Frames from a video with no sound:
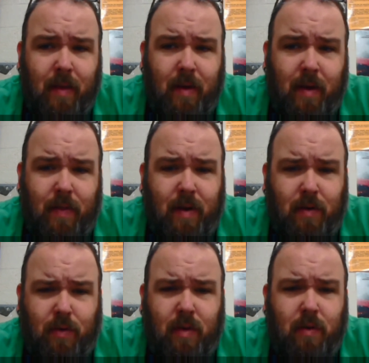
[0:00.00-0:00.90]

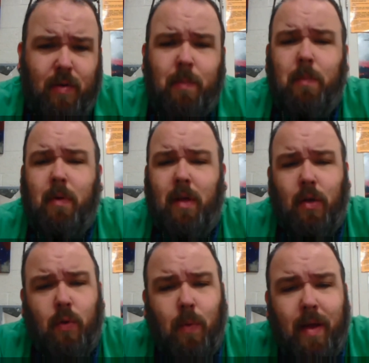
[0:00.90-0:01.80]
There's some
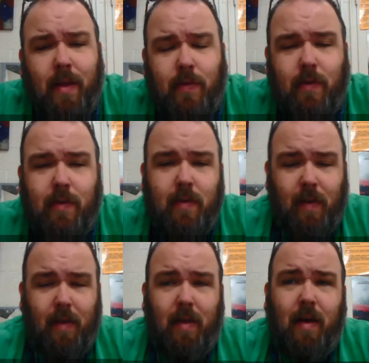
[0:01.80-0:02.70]
good twists
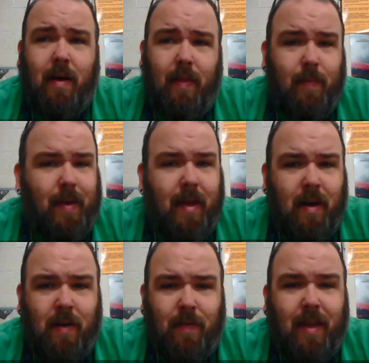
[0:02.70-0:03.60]
at the
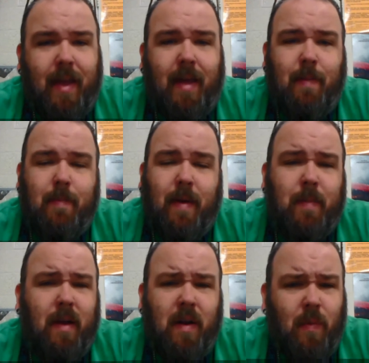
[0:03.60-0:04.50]
beginning of the game. I'm
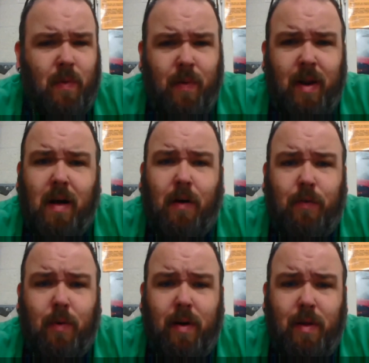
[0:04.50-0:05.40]
not going to ruin it all
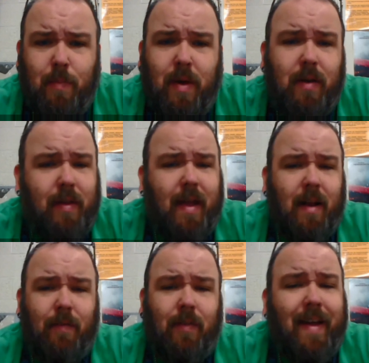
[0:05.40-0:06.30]
for you, but to
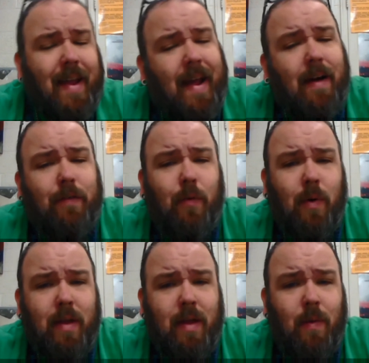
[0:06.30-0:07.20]
kind of lay it out
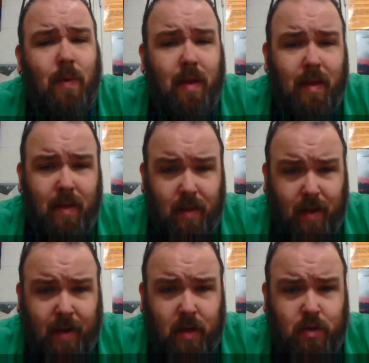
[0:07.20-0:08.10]
for you,
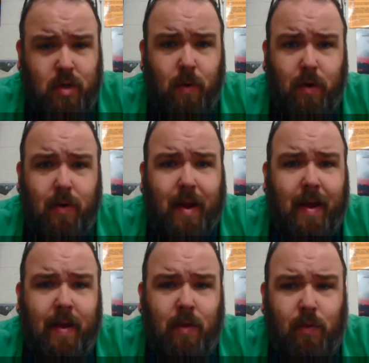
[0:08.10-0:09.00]
Joker
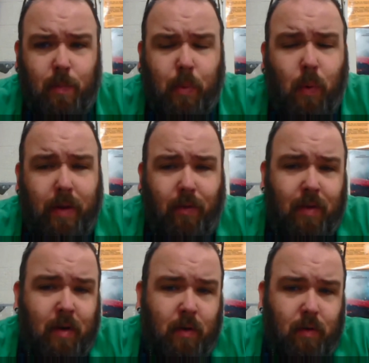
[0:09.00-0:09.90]
has
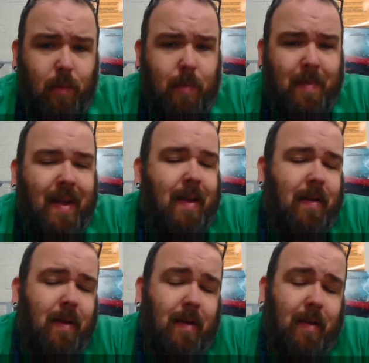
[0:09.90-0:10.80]
poisoned Superman
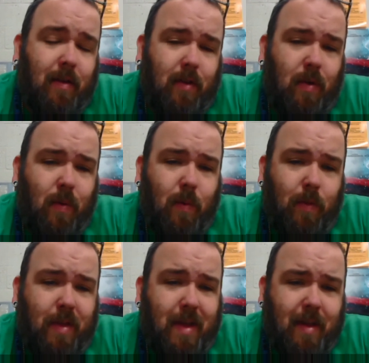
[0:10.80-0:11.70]
to
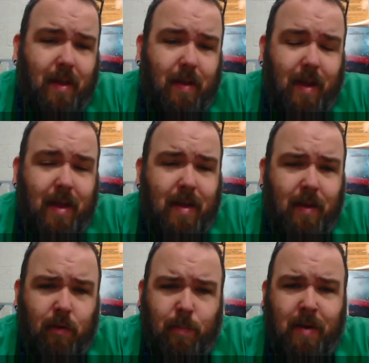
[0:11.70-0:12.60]
think he
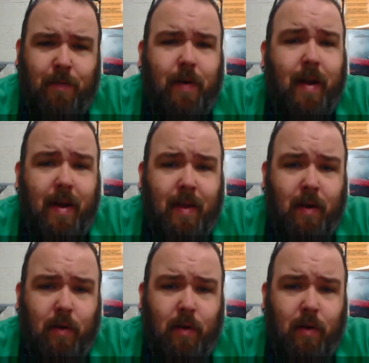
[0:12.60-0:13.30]
has been fighting